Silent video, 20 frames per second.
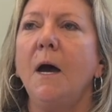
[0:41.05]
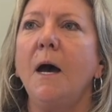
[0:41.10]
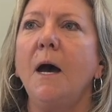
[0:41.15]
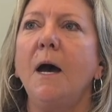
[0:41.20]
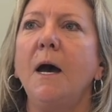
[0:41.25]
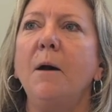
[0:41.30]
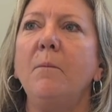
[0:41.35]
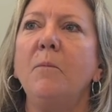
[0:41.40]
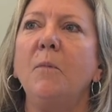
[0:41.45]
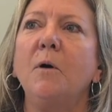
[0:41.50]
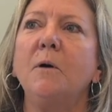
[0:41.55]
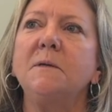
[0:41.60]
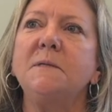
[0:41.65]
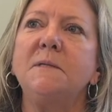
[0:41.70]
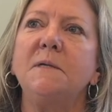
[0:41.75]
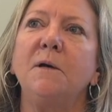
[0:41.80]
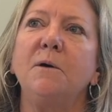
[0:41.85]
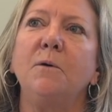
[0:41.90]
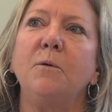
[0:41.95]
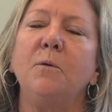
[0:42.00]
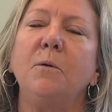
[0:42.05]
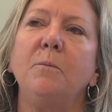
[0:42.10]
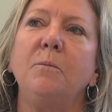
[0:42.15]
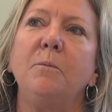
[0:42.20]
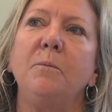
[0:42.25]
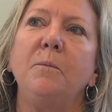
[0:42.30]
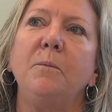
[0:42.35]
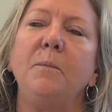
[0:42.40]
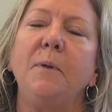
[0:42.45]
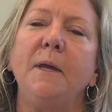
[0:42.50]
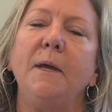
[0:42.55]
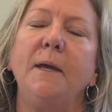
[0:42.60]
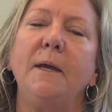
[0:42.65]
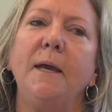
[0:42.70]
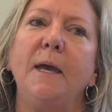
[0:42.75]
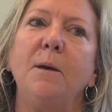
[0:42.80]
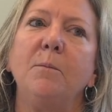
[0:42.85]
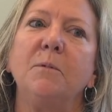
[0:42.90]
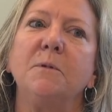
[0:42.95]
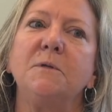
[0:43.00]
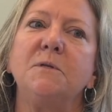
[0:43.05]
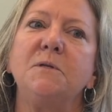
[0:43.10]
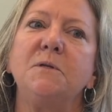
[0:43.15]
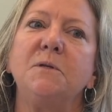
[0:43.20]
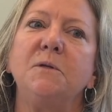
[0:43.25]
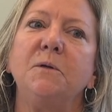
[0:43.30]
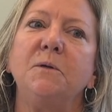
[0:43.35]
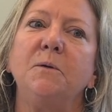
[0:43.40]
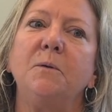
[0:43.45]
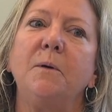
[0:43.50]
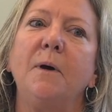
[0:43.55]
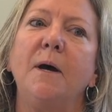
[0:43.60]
Also, being able to